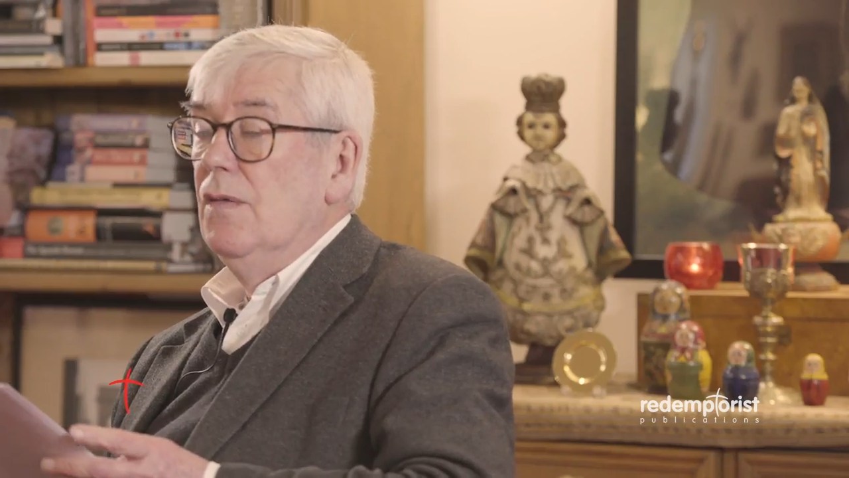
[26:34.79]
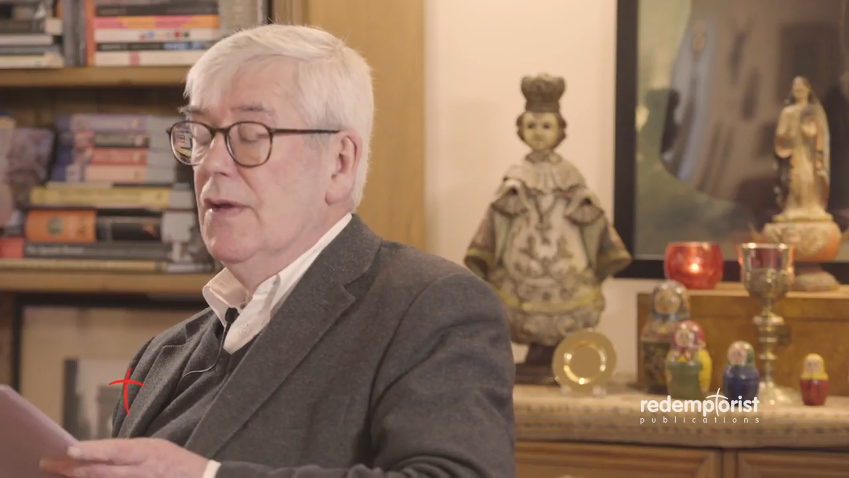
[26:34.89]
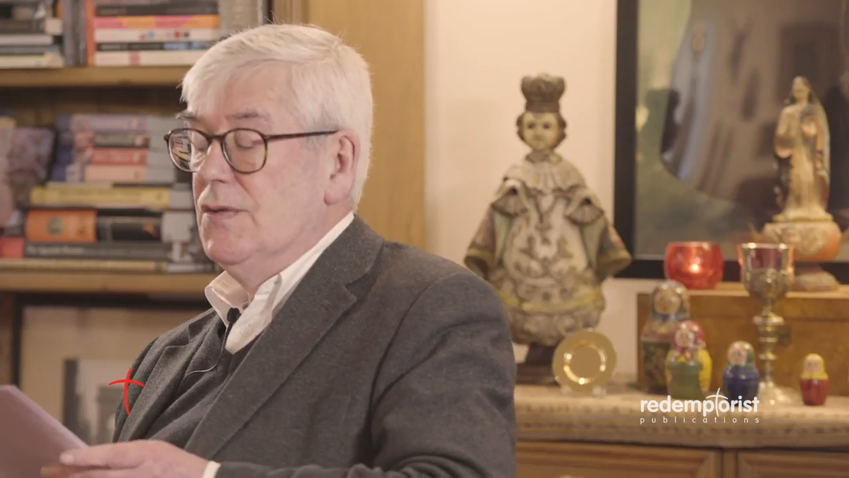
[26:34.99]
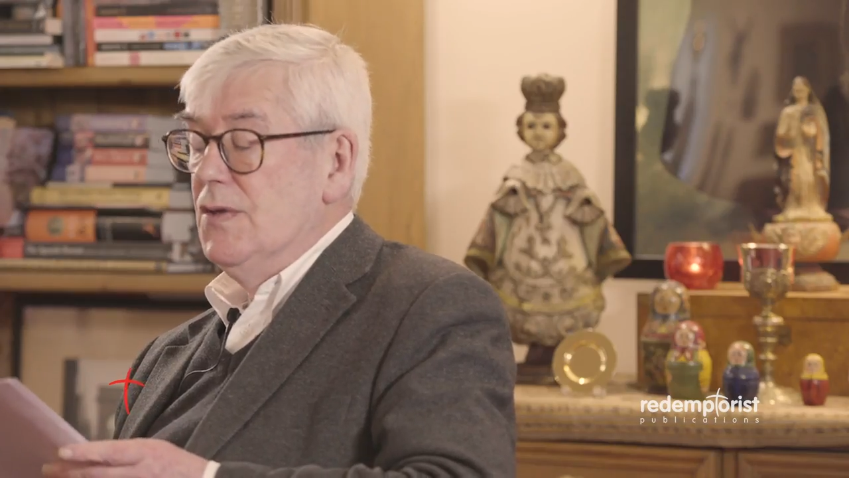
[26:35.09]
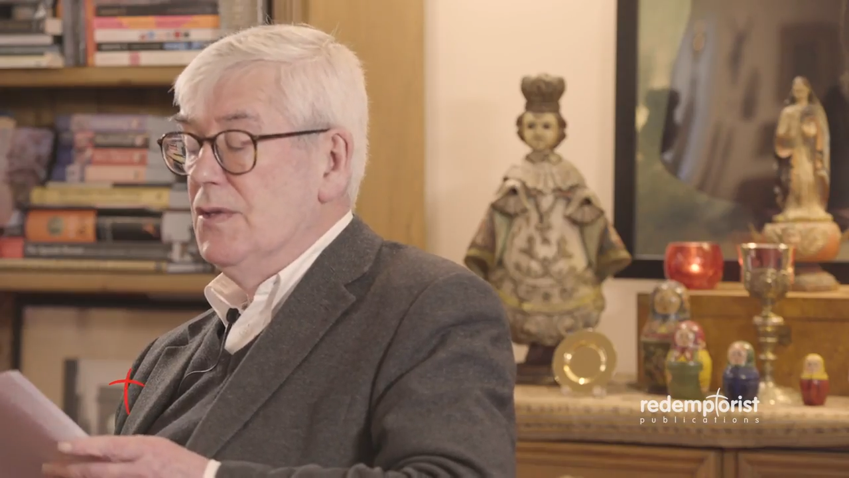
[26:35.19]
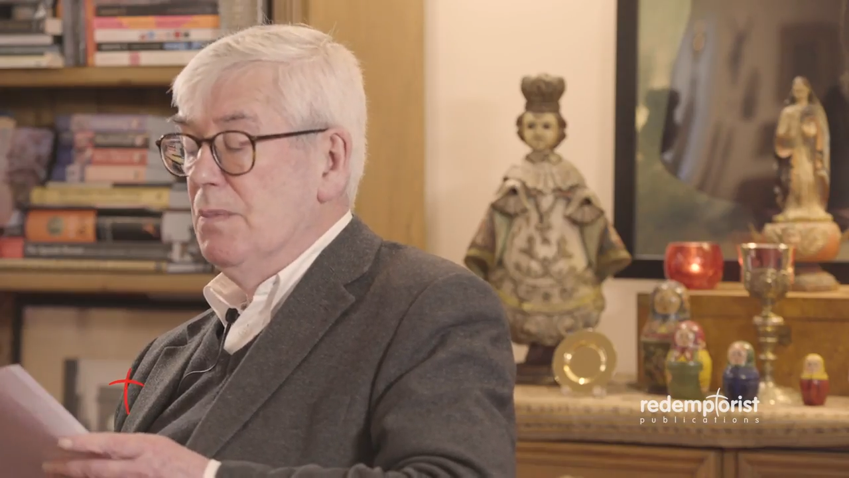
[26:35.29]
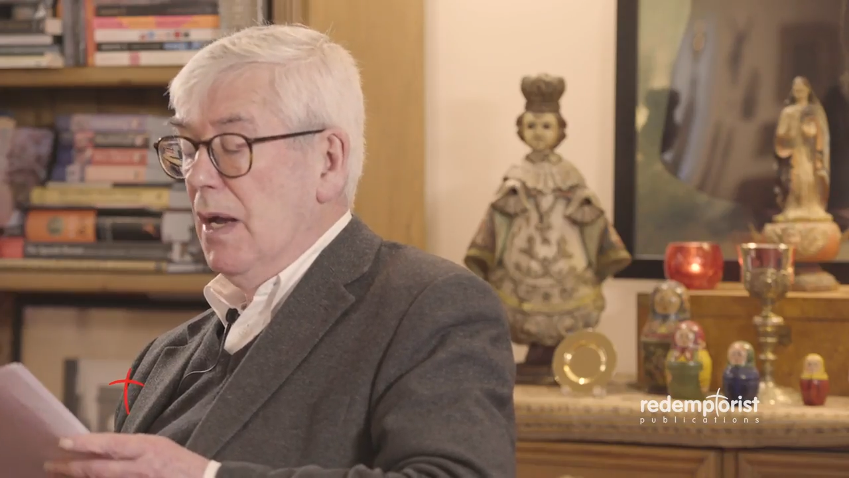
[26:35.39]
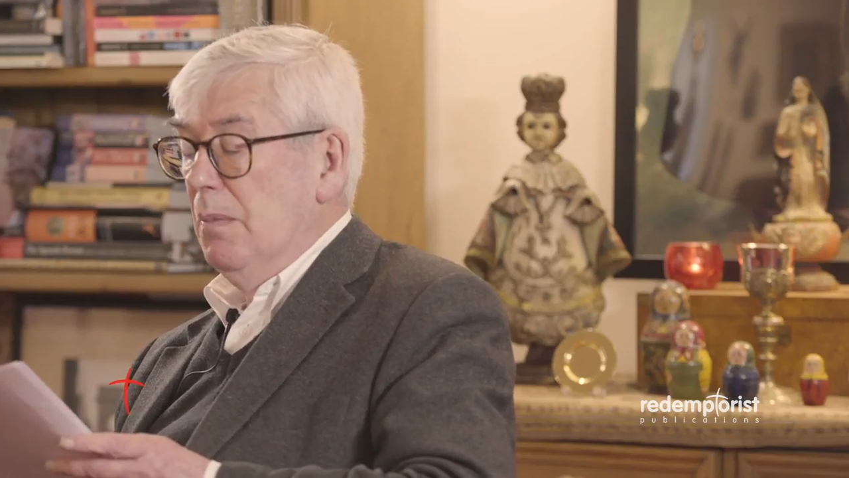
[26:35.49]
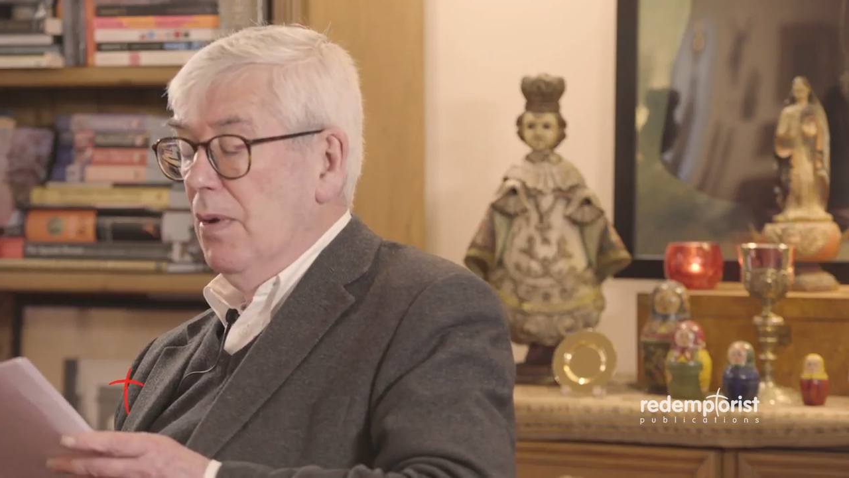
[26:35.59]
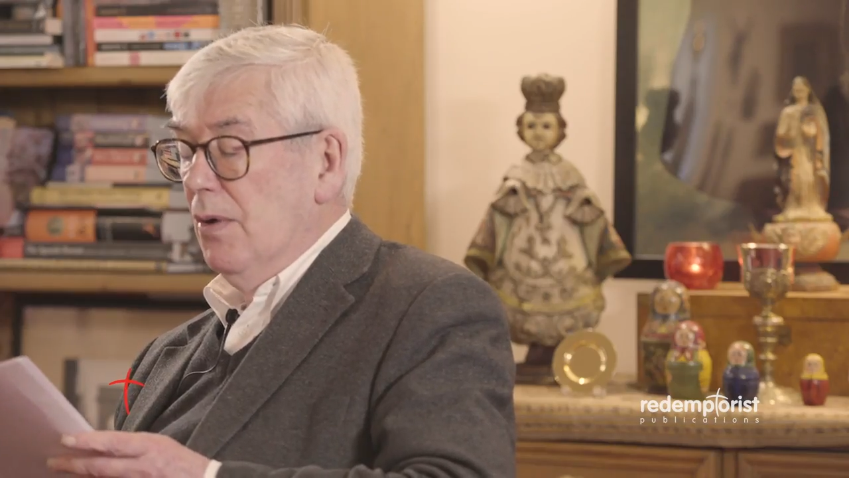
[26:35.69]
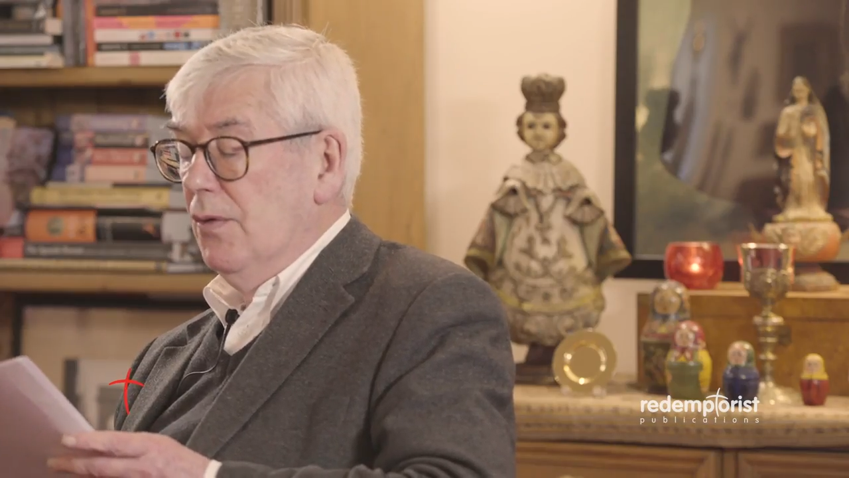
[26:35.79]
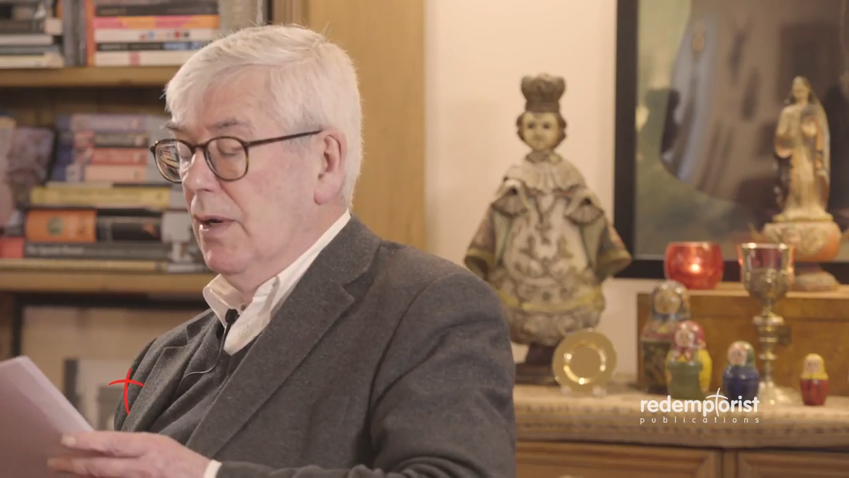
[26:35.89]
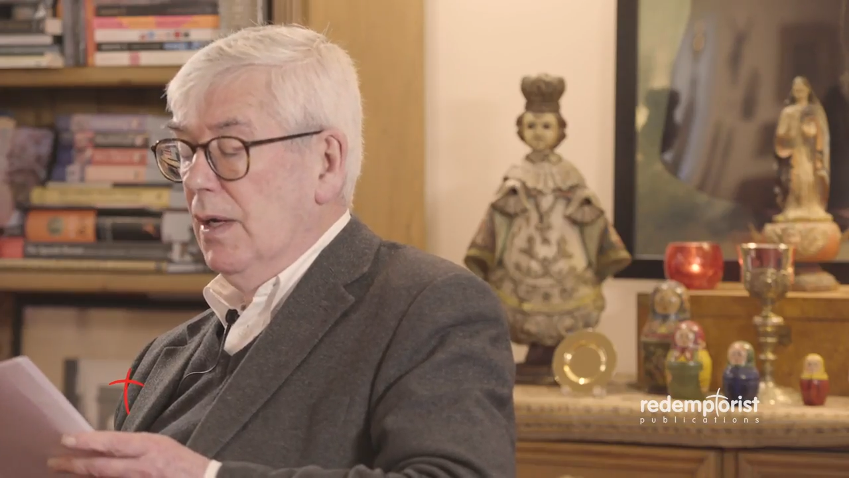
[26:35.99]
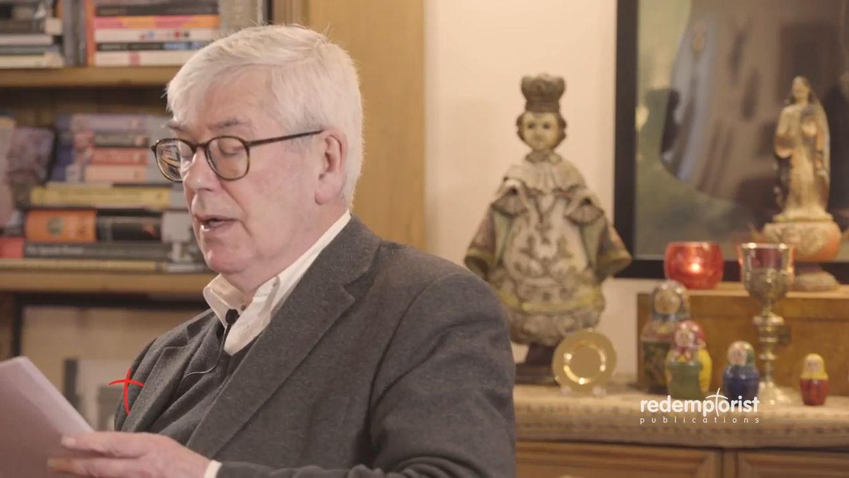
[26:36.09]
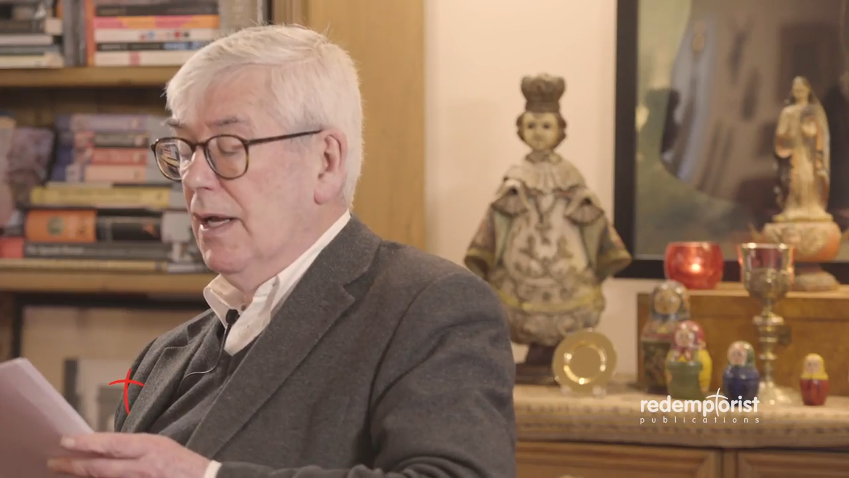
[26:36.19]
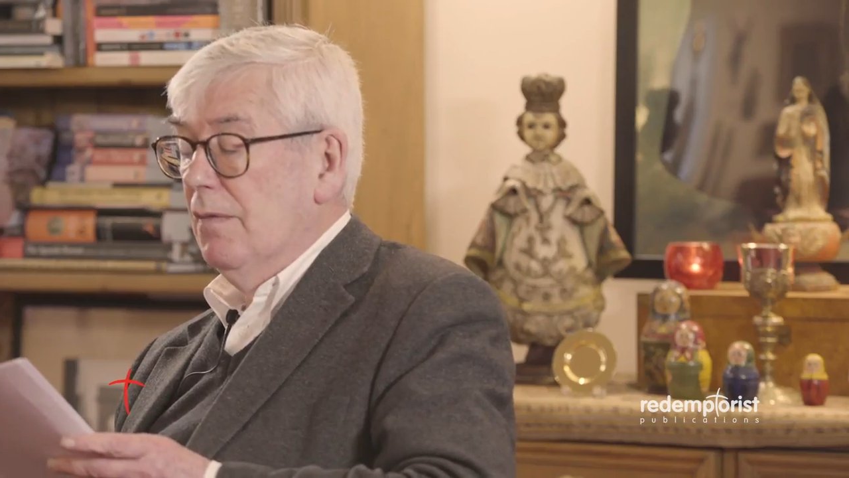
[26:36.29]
this is my body